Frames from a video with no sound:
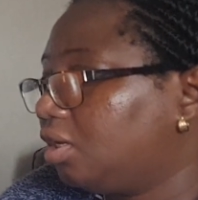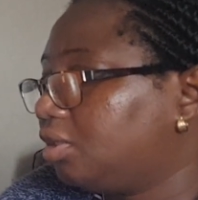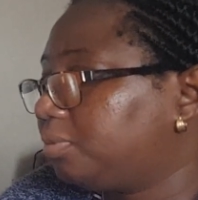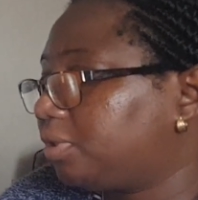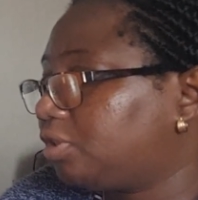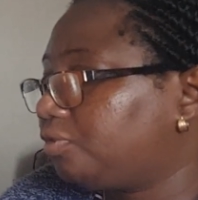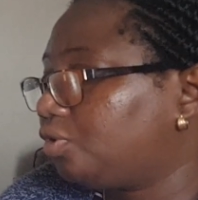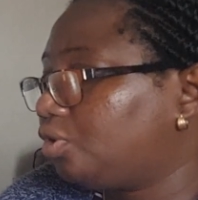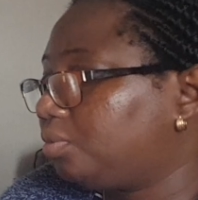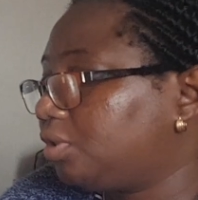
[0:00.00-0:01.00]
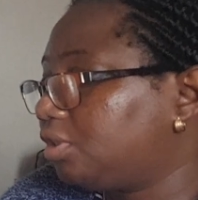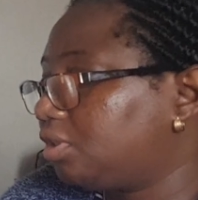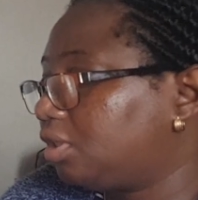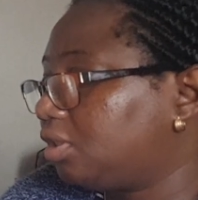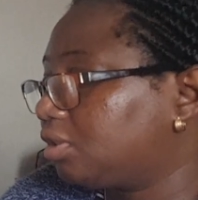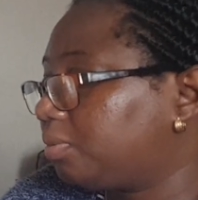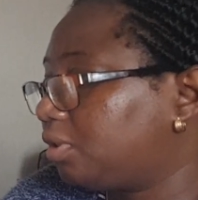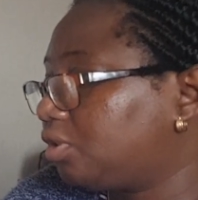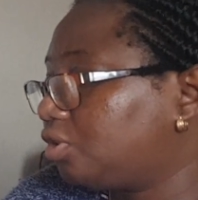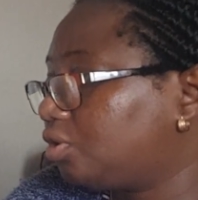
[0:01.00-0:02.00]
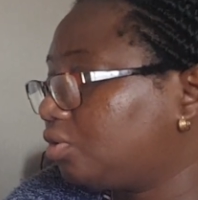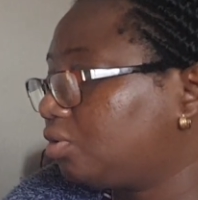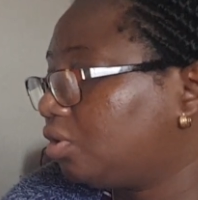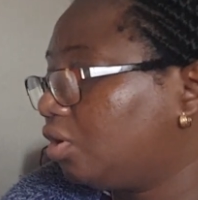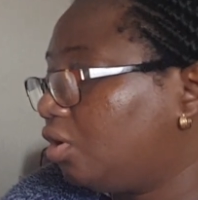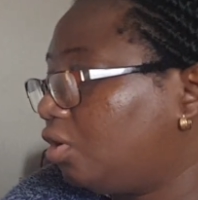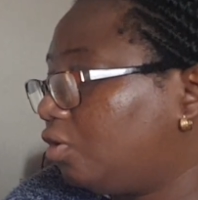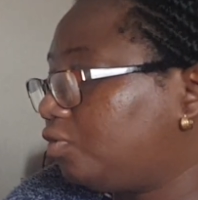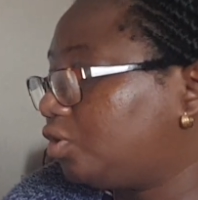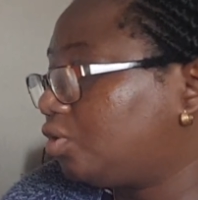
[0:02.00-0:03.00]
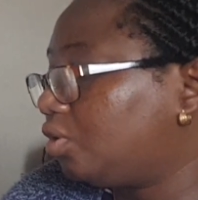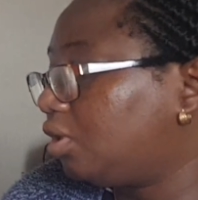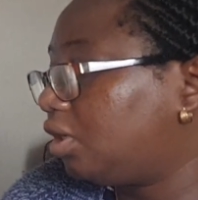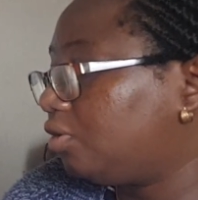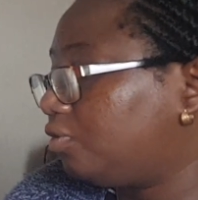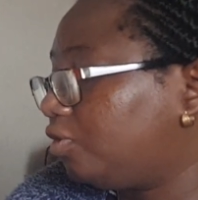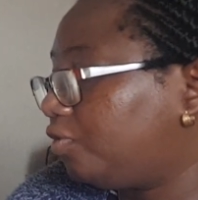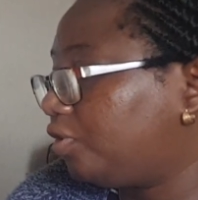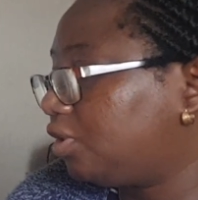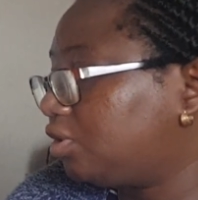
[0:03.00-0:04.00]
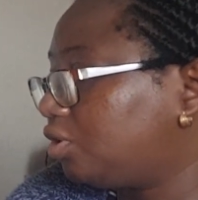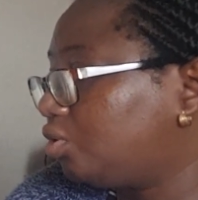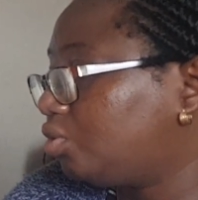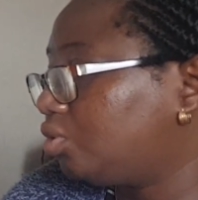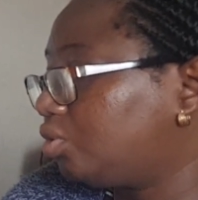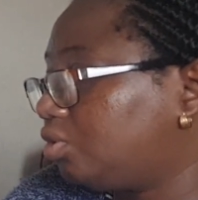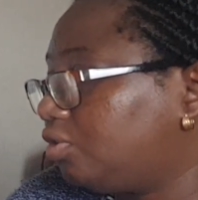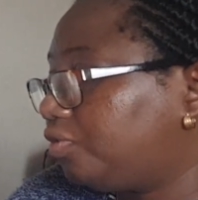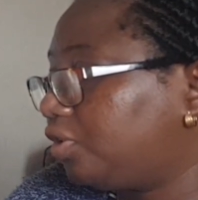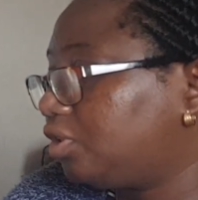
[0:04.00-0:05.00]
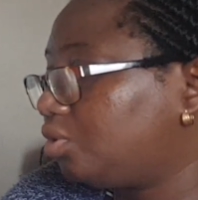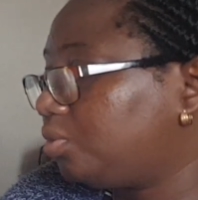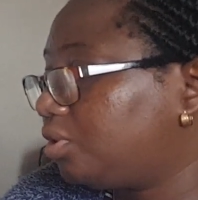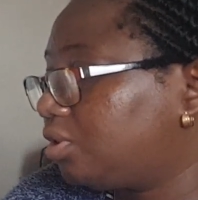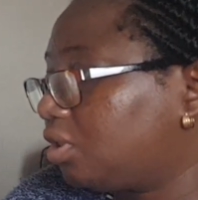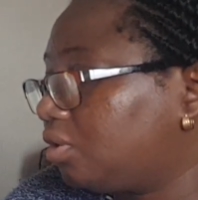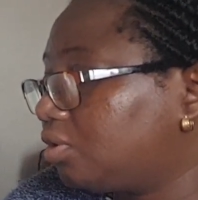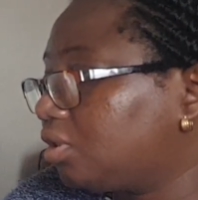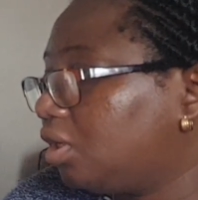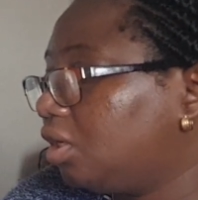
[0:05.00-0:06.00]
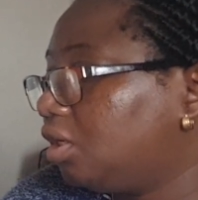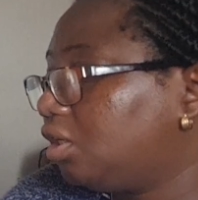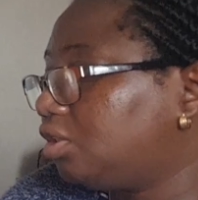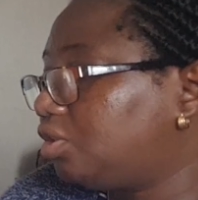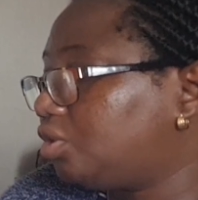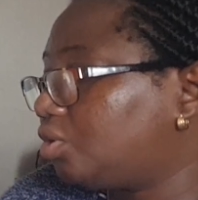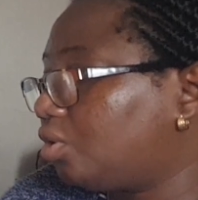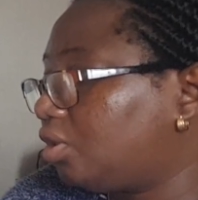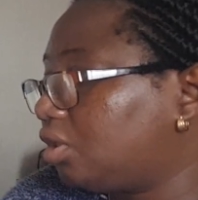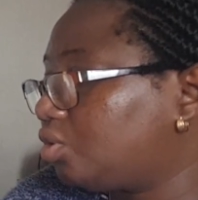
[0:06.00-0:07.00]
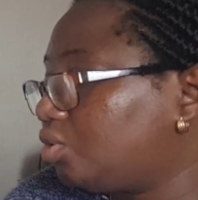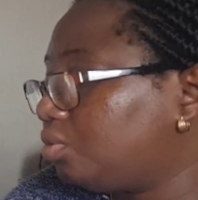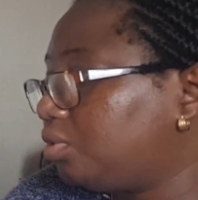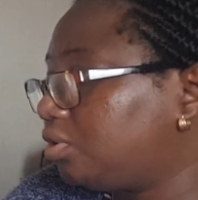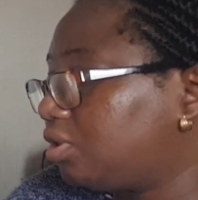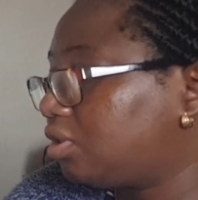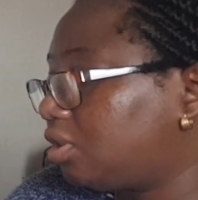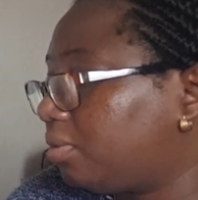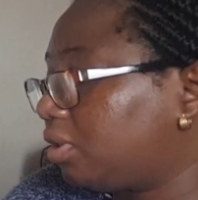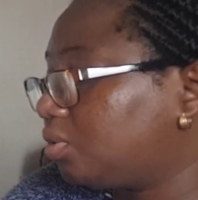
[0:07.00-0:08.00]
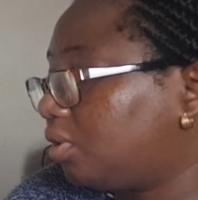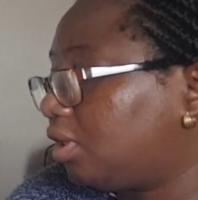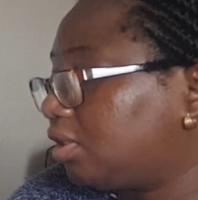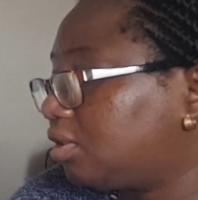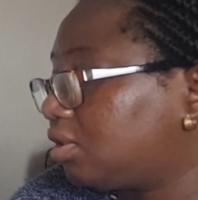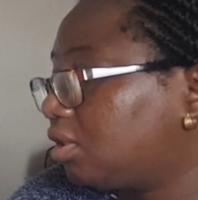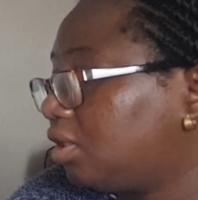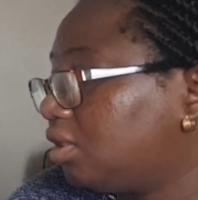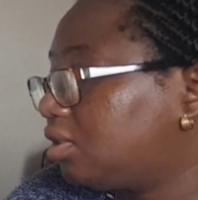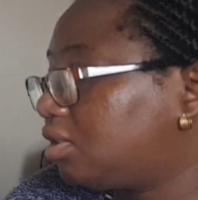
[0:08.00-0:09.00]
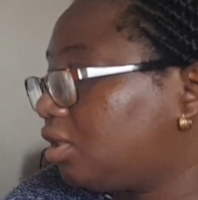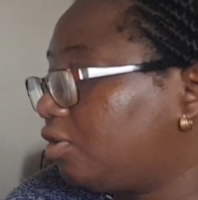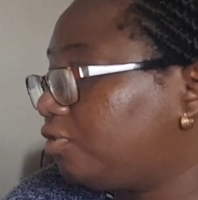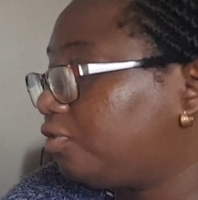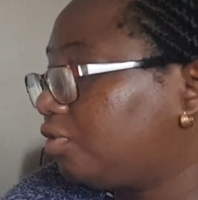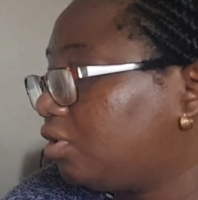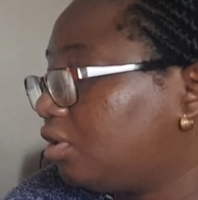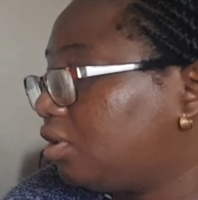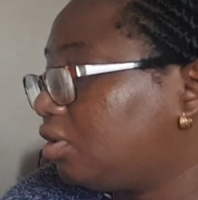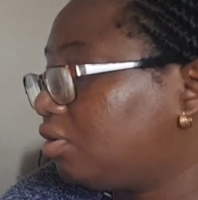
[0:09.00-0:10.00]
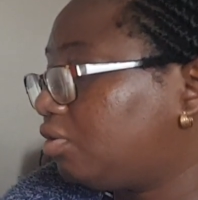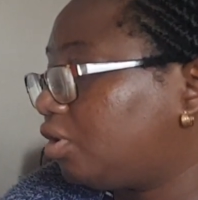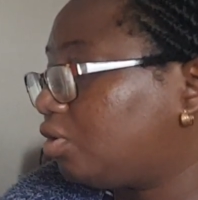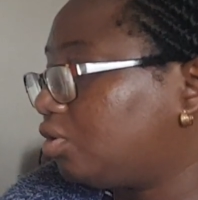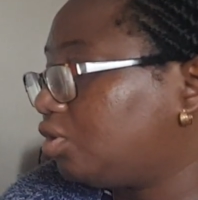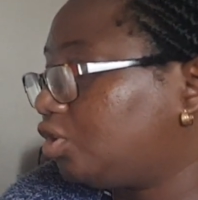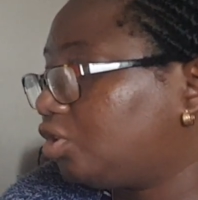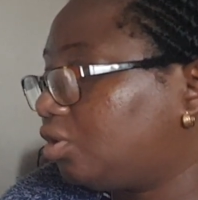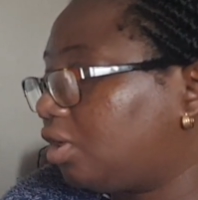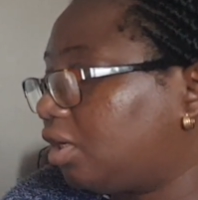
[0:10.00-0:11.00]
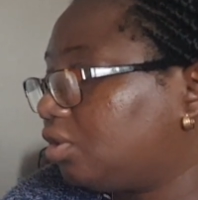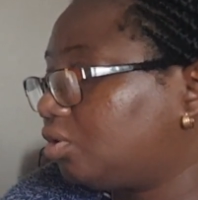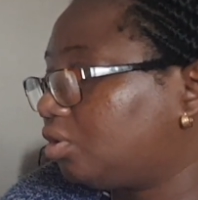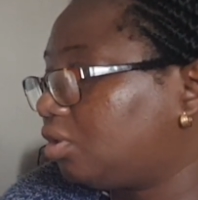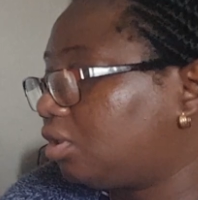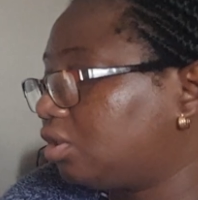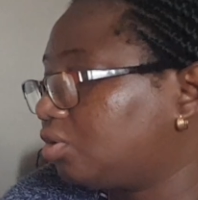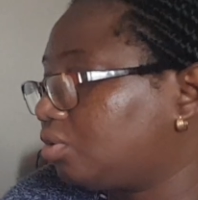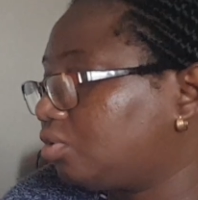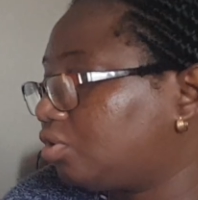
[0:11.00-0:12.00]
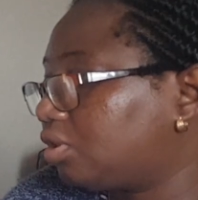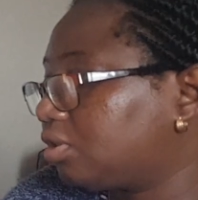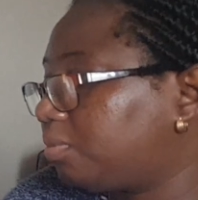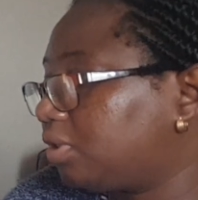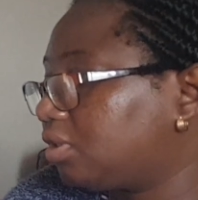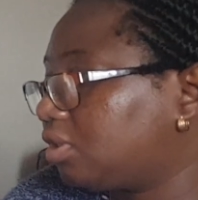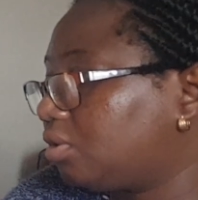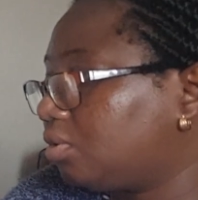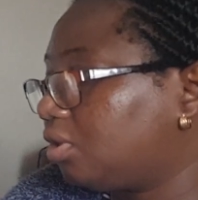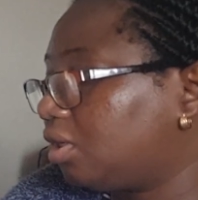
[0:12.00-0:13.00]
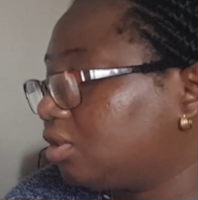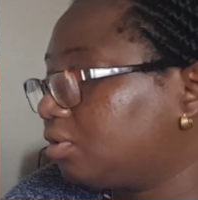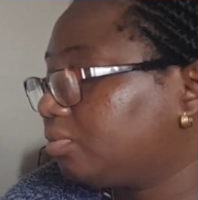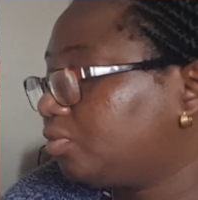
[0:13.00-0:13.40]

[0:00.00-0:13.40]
specific immunity and explanation of the third line of defense, its role to different immune cells, its disorder to immune system as well as self-recognition and tolerance on transplanted organs,